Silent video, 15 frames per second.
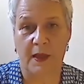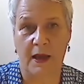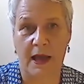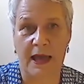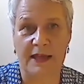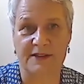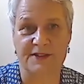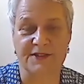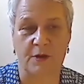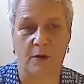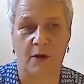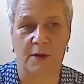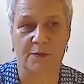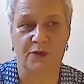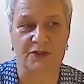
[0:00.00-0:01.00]
And so
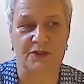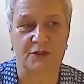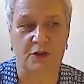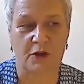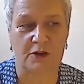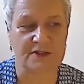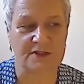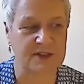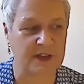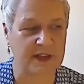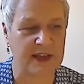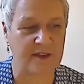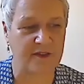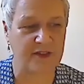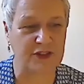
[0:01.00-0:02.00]
I'm just constantly
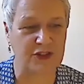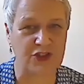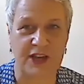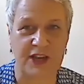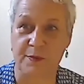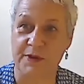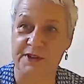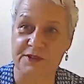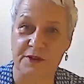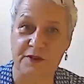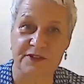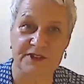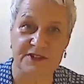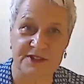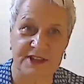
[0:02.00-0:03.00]
having to check myself
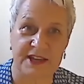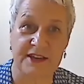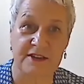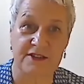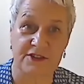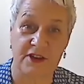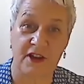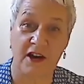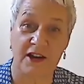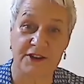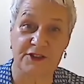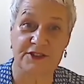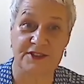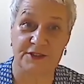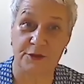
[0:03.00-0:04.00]
and say I
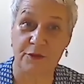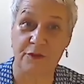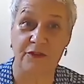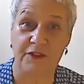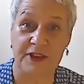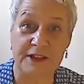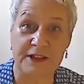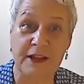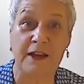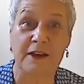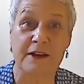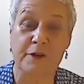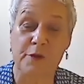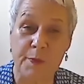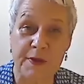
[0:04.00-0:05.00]
still feel a
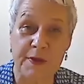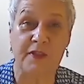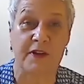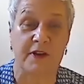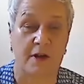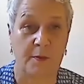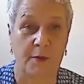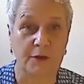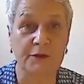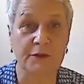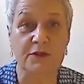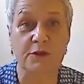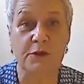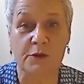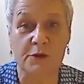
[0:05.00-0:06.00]
little bit that I'm old
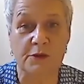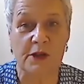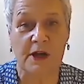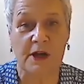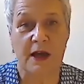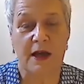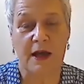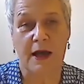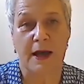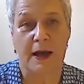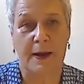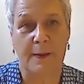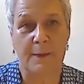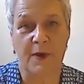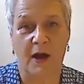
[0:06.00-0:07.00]
school.
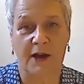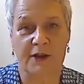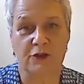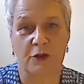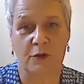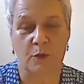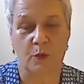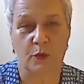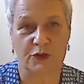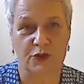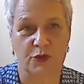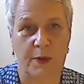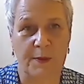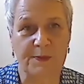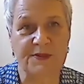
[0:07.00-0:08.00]
I don't watch
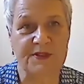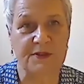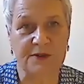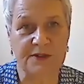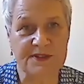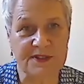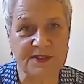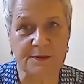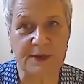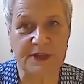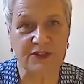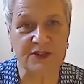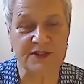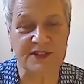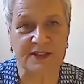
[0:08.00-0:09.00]
web series as much
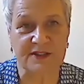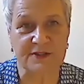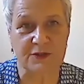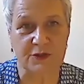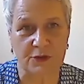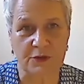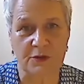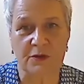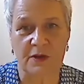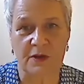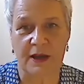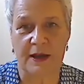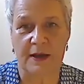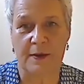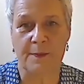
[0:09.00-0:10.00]
as others do,
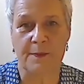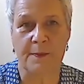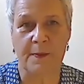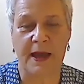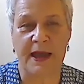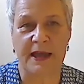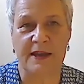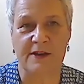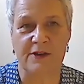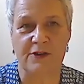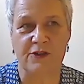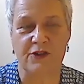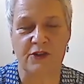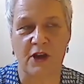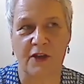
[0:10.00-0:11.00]
and
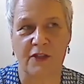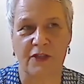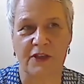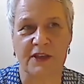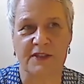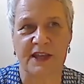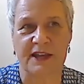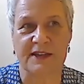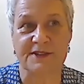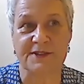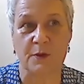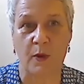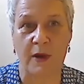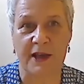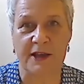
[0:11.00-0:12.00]
I think that is a
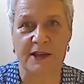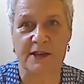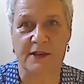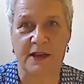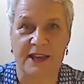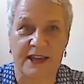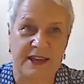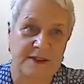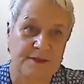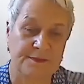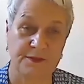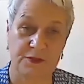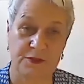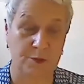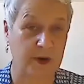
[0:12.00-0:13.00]
way, again,
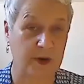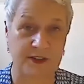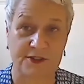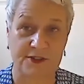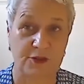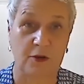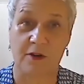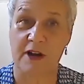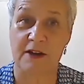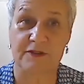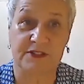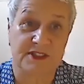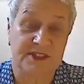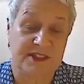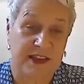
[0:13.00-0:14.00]
to practice your craft
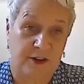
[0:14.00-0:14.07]
and to get